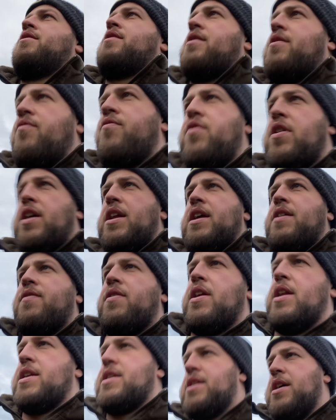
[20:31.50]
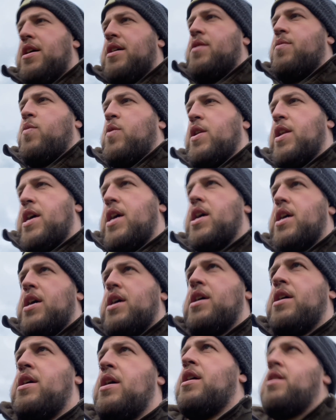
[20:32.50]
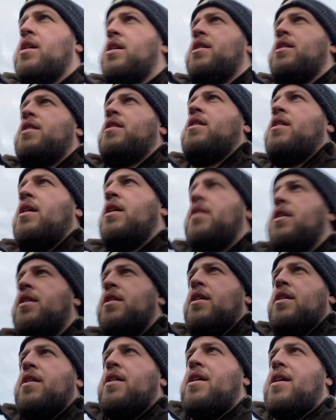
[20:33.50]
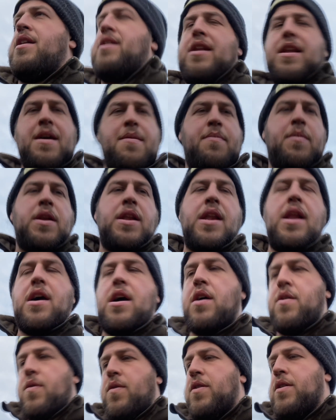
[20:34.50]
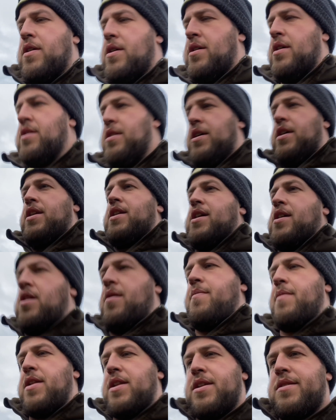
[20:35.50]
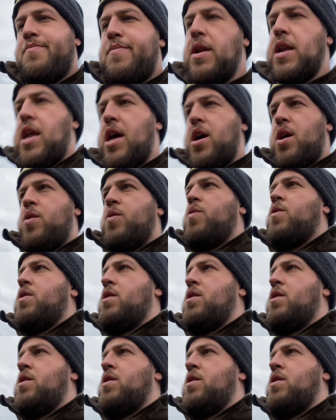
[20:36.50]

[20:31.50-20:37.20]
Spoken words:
really starting to want it? Let me know in the comments below.